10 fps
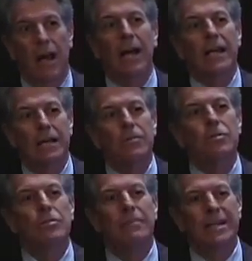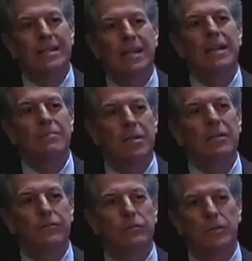unable to maintain
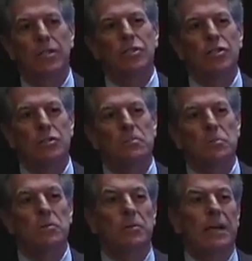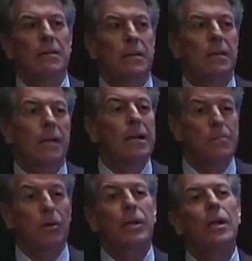meaningful relationships with
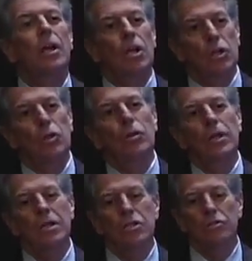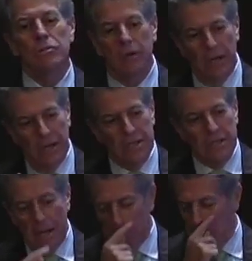anybody, including his children,
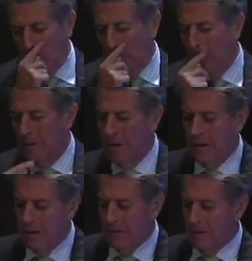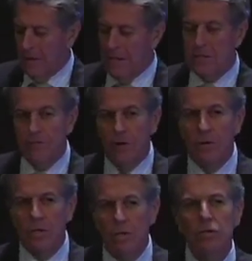except his
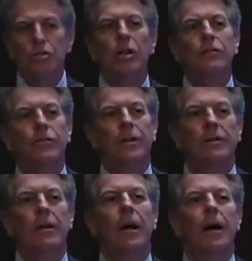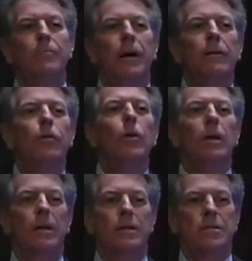focus on Jennifer, above
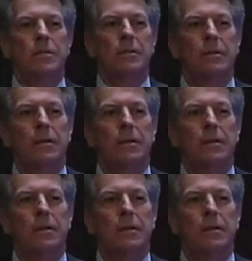all else,